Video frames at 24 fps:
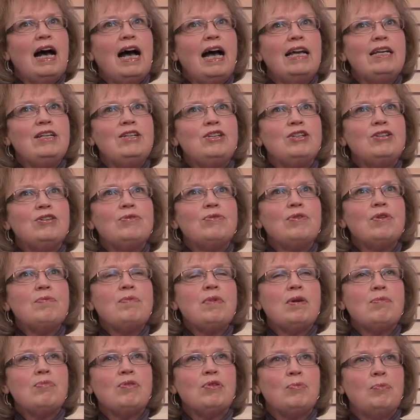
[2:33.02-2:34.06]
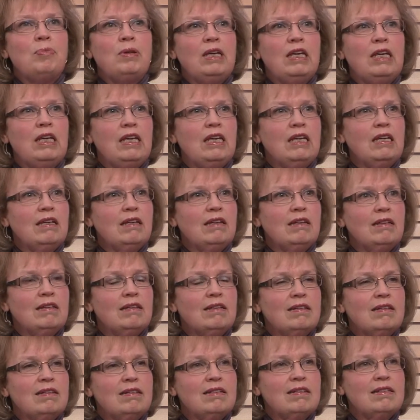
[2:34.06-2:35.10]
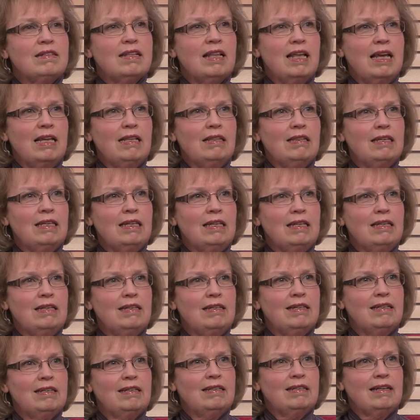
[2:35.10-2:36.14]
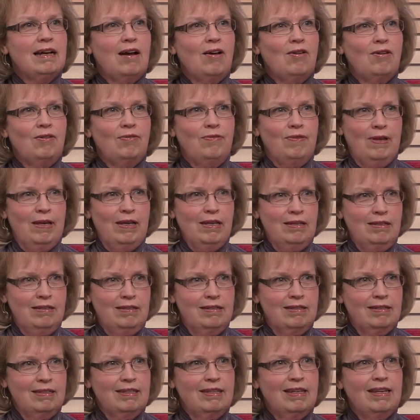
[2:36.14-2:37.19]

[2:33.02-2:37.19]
I do remember being slightly out of it.